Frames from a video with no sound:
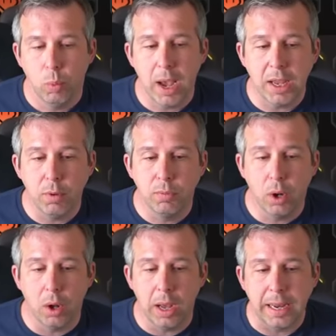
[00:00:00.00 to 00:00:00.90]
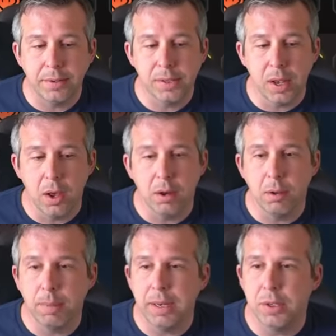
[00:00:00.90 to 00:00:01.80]
where you've got a
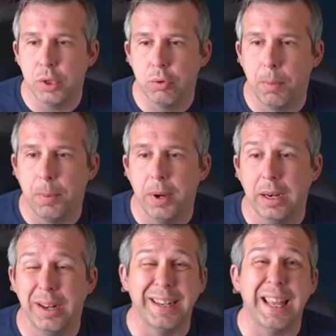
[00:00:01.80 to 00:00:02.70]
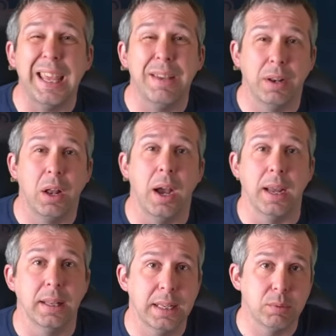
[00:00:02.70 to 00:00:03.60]
turn meter drop on it, like Evil
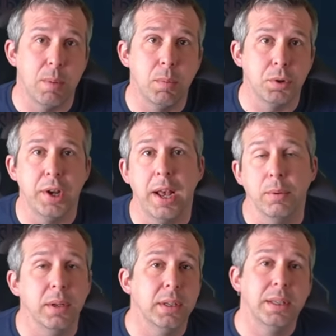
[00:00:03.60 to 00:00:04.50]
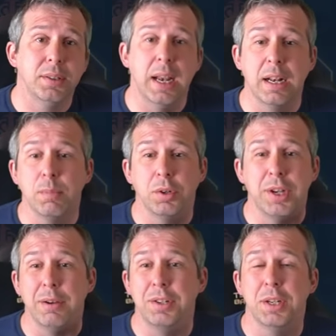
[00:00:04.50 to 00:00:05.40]
Eye. That's one watchout. Second
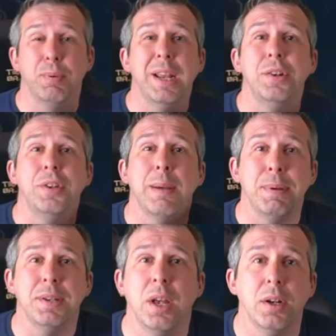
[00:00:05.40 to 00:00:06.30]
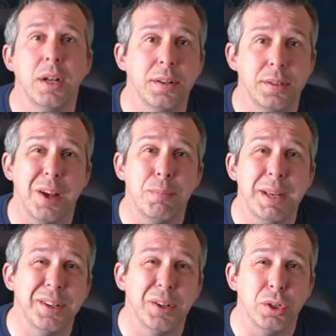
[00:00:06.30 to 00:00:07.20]
watchout is just bringing champions that are going to turn
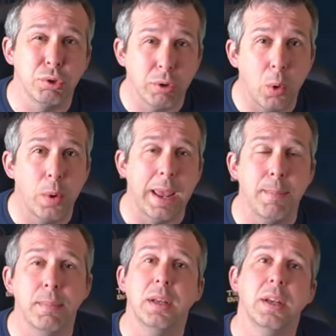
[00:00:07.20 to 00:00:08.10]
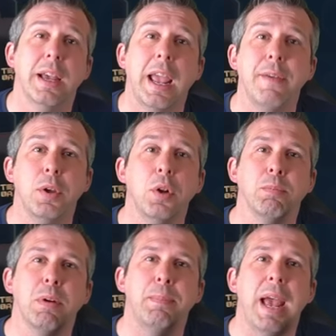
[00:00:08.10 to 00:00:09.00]
meter control him if you're
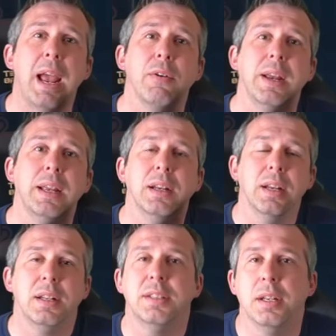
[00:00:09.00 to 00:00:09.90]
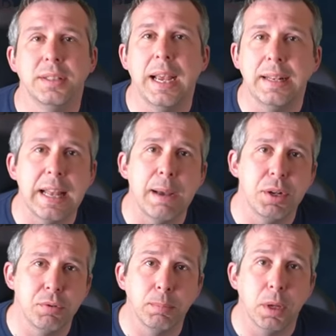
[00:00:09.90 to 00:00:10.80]
not preparing to take
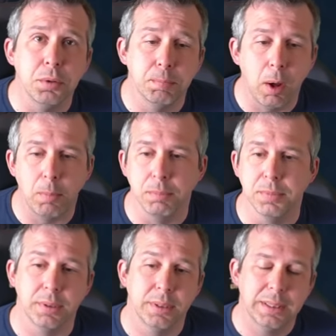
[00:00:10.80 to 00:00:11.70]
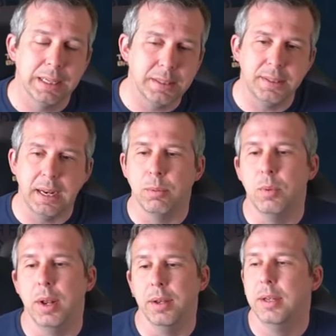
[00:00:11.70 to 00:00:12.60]
damage from those bombs. That's the second
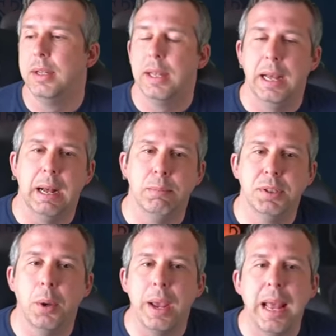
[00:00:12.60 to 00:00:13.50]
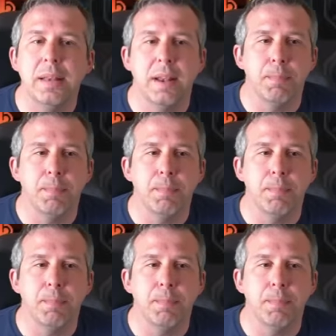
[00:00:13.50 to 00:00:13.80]
one. So it ends